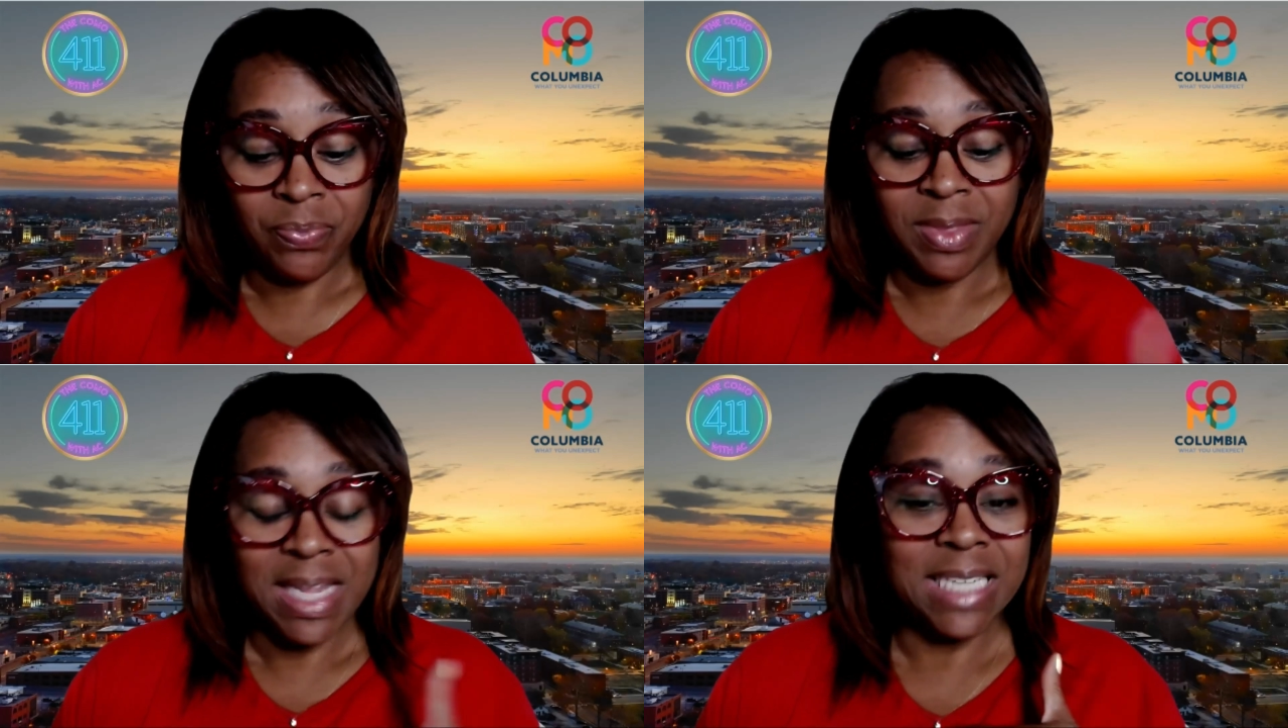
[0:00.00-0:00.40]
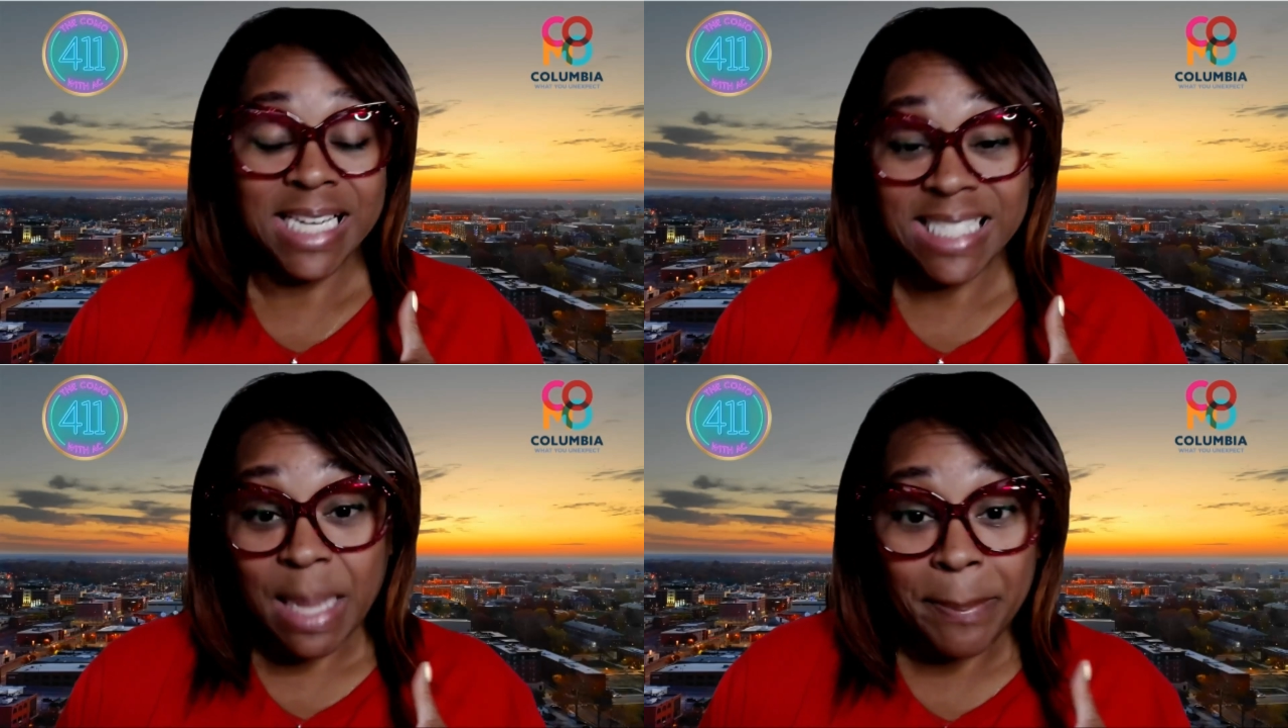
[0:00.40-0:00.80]
that
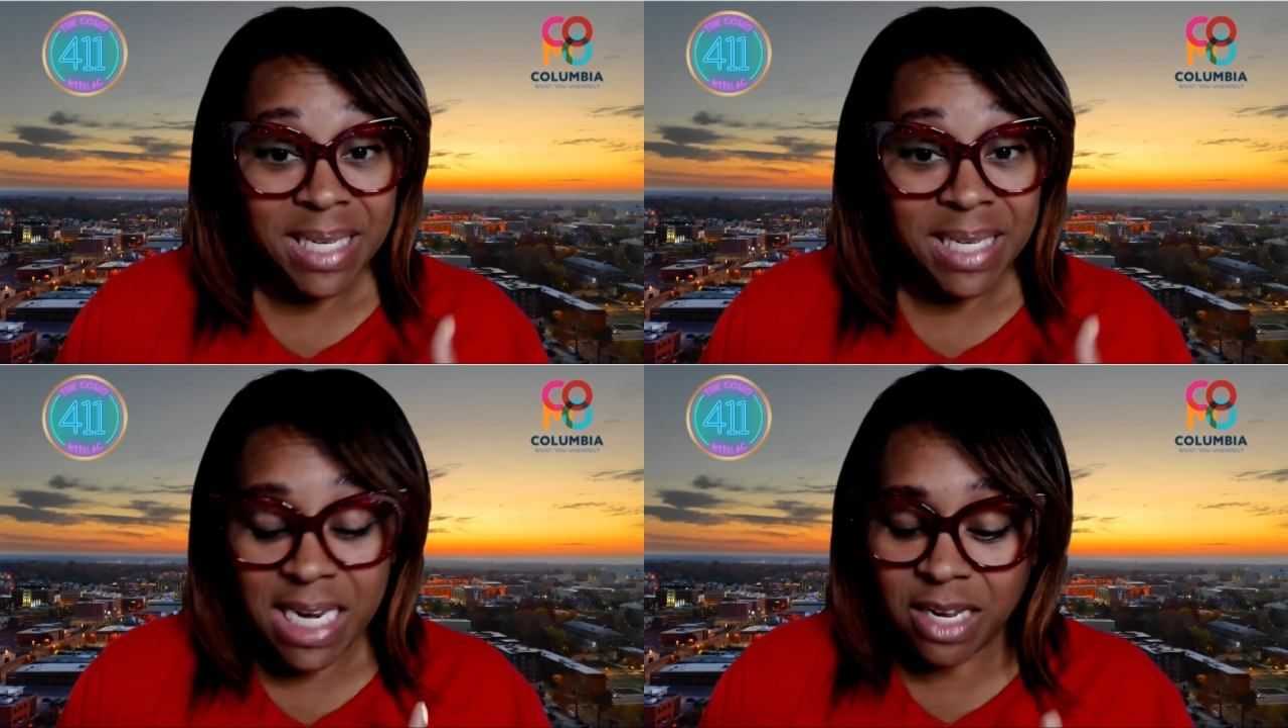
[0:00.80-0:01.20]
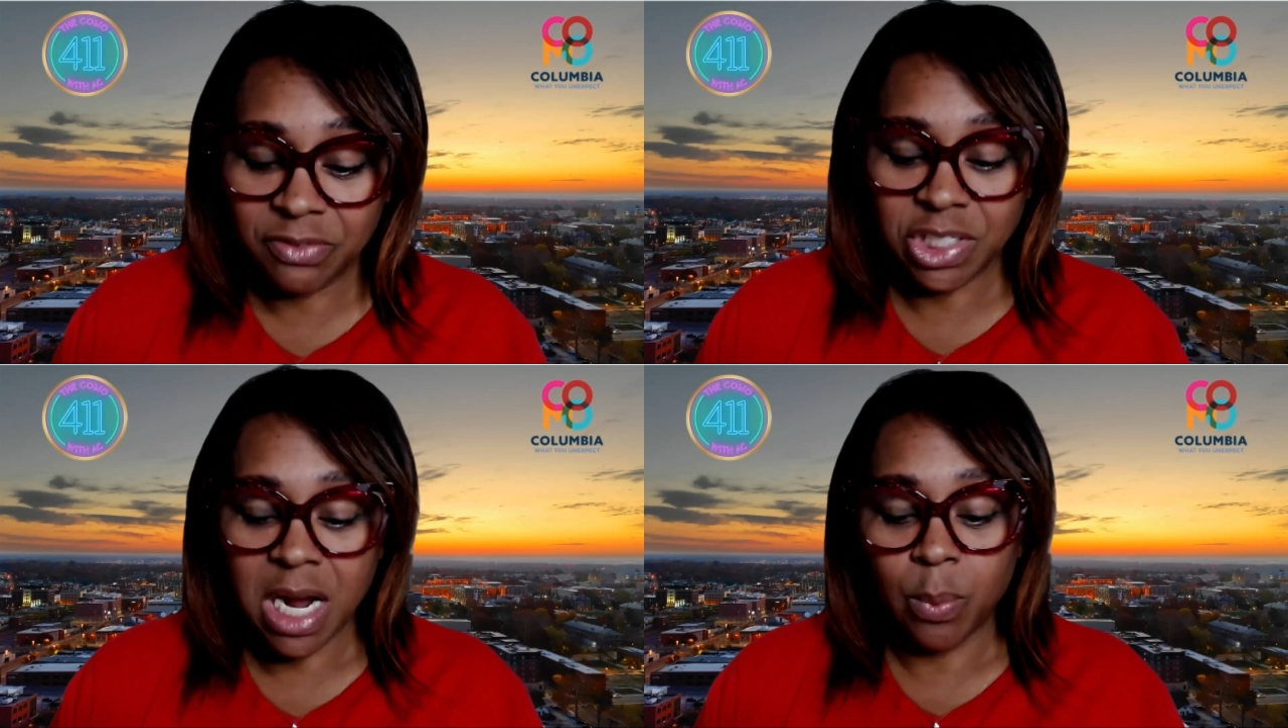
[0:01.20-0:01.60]
does a blend of
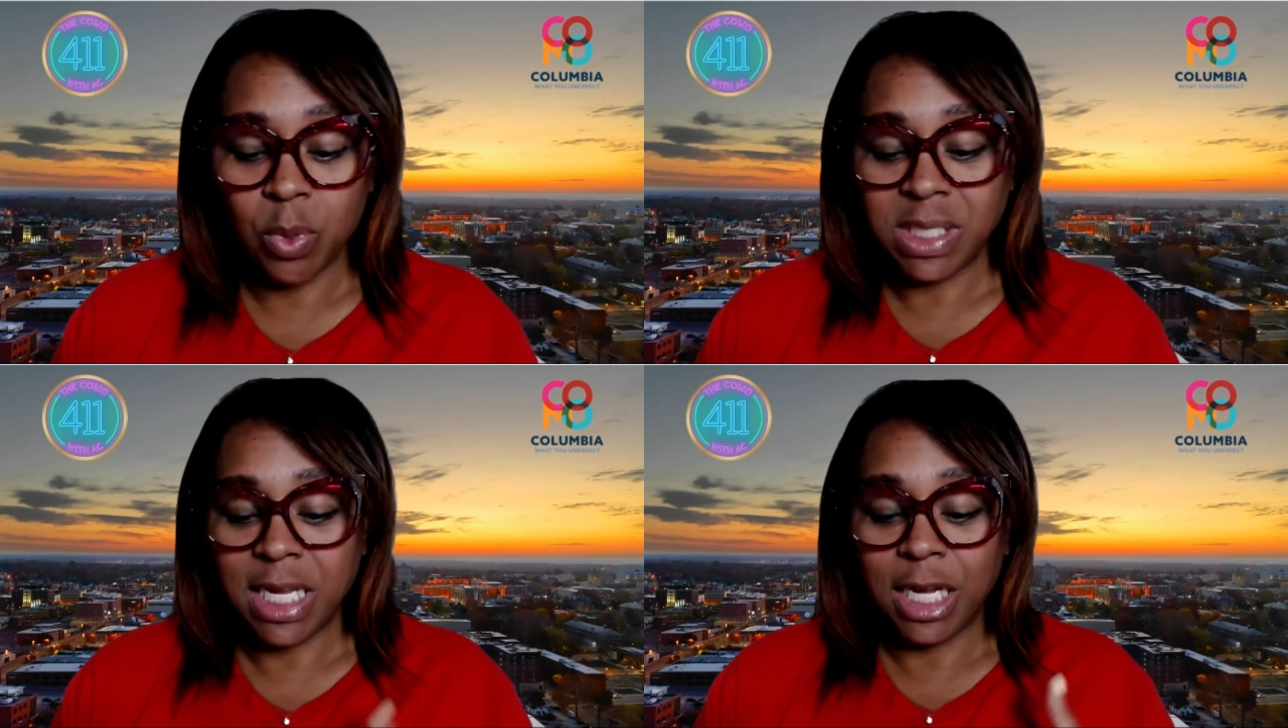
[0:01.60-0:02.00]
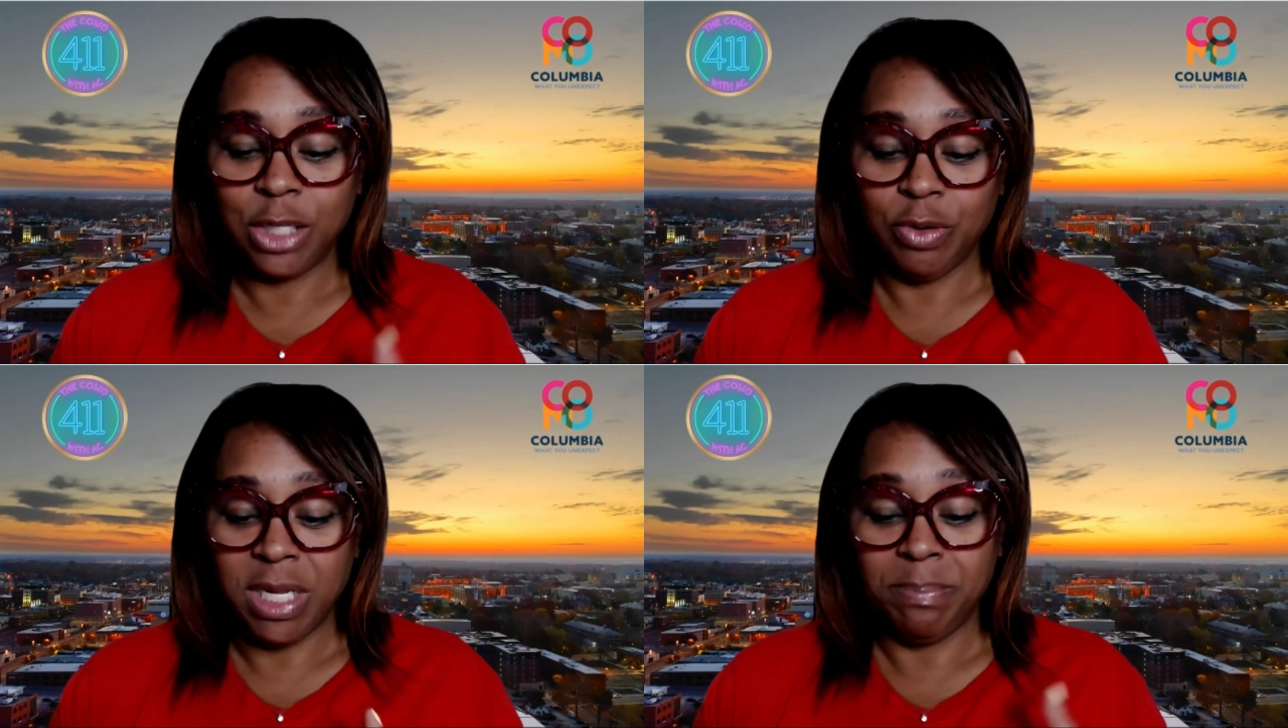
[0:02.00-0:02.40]
genres,
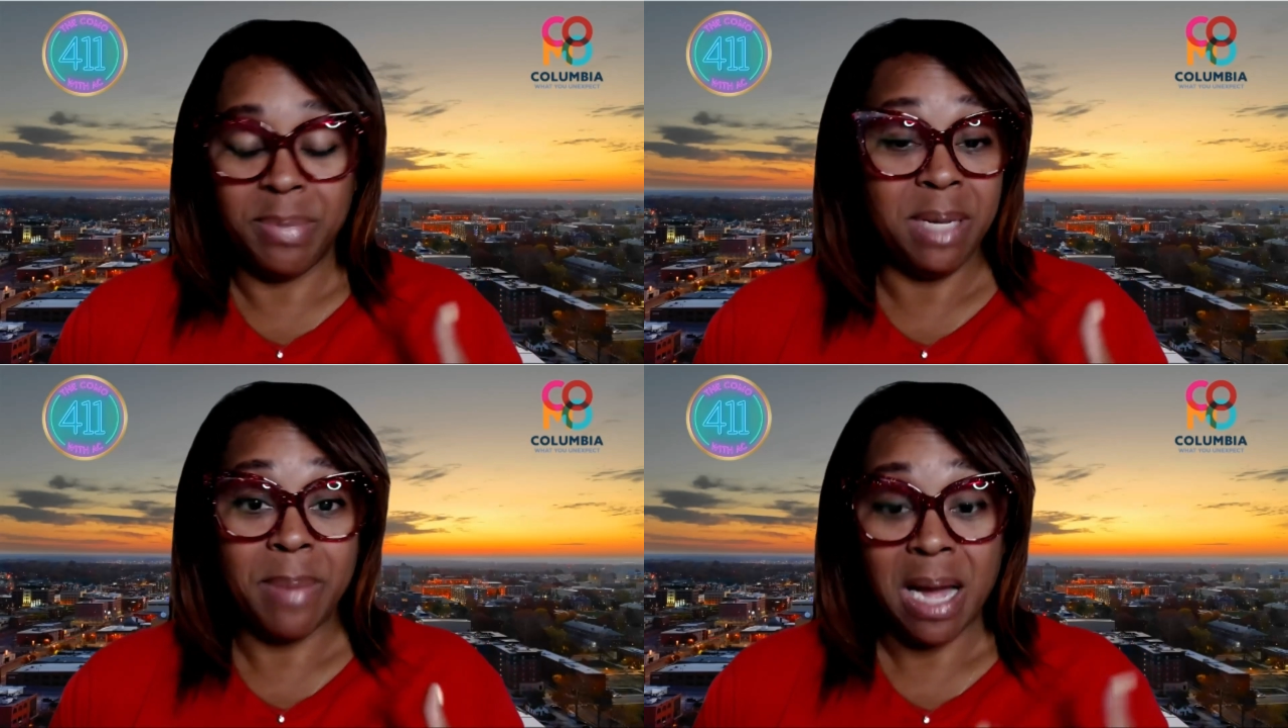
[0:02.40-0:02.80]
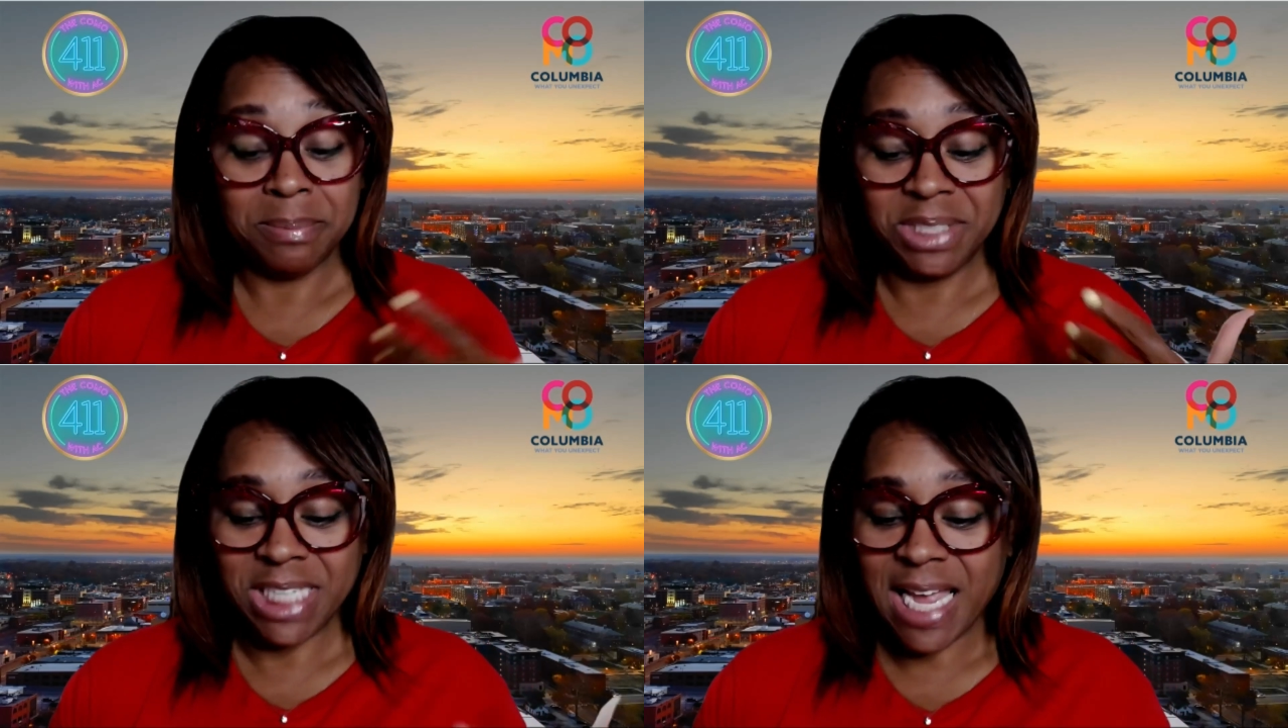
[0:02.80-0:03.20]
including
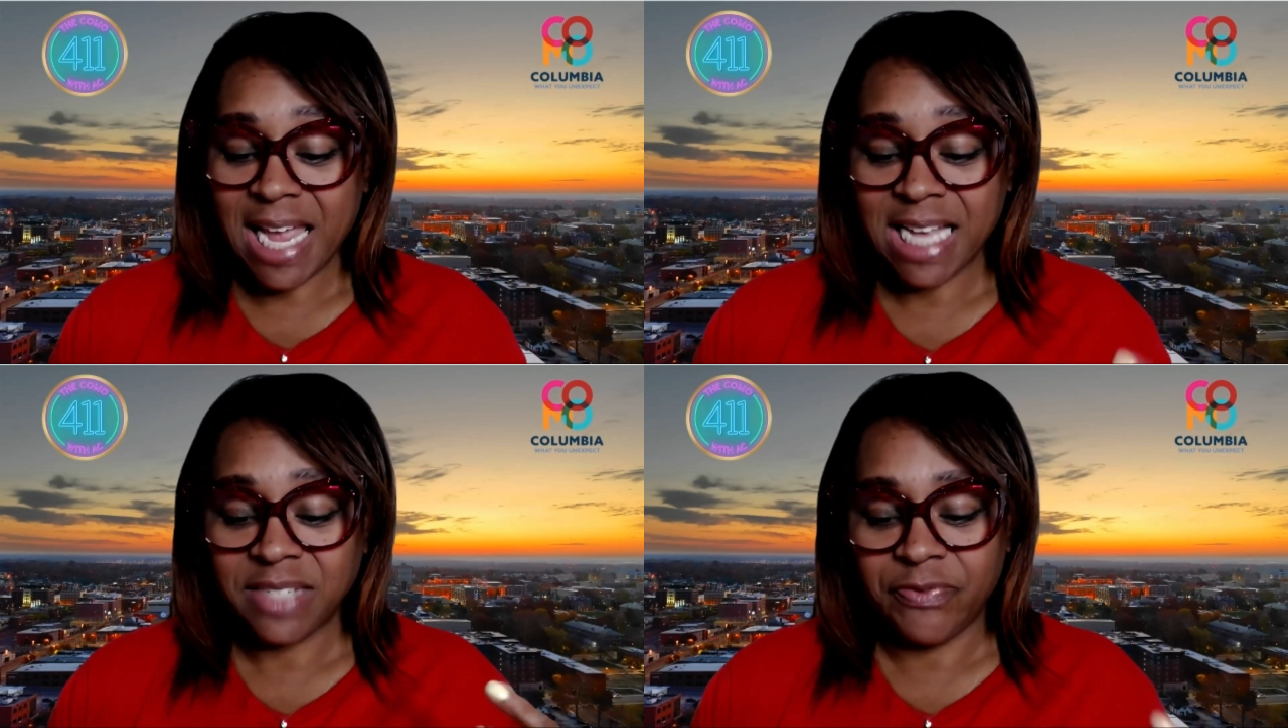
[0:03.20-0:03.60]
bebop, jazz,